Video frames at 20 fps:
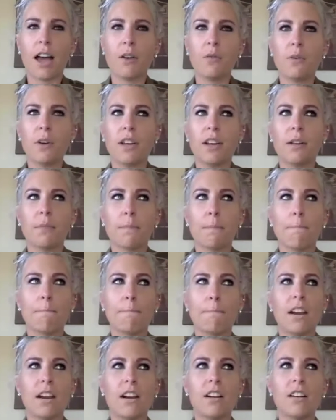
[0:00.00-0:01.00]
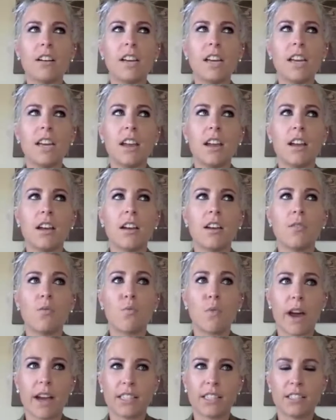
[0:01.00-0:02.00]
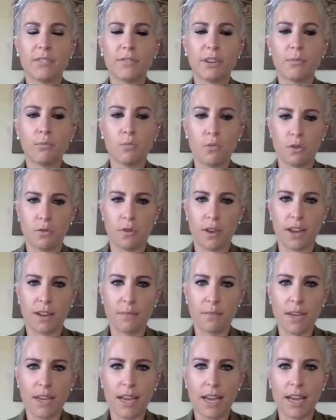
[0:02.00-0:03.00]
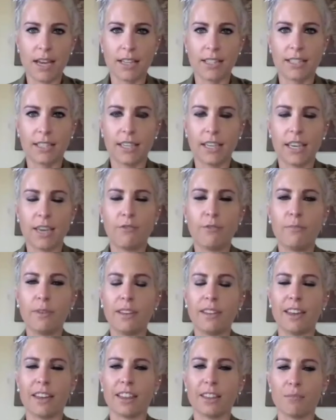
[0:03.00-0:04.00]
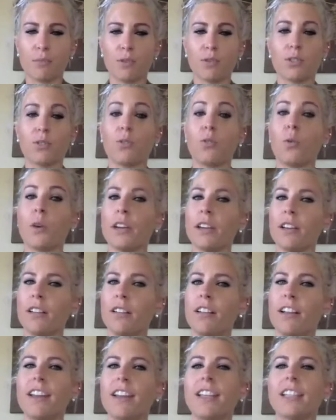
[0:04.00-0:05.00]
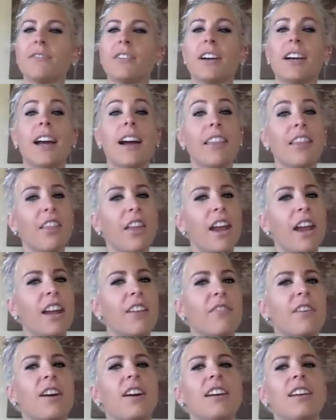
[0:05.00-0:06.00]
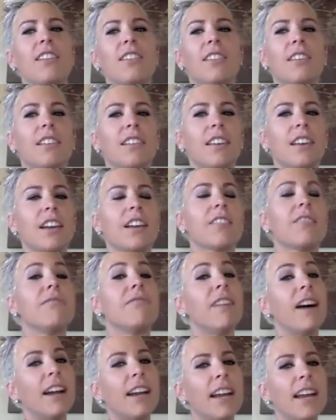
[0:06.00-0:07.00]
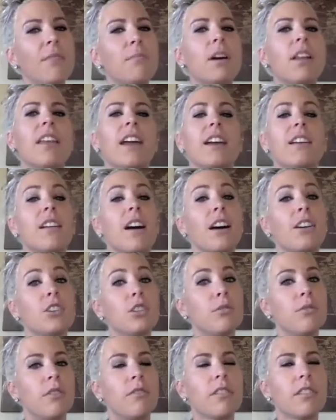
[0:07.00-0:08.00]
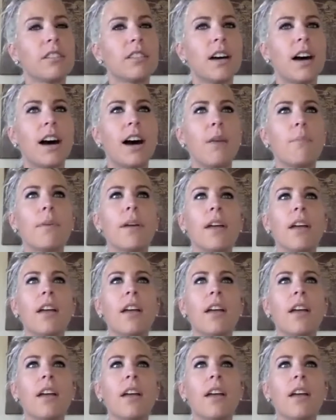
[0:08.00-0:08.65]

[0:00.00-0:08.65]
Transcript: I would marry Wes from Ruin because he would be like the most loyal, and he's very athletic, very good looking, funny, but like not too over the top.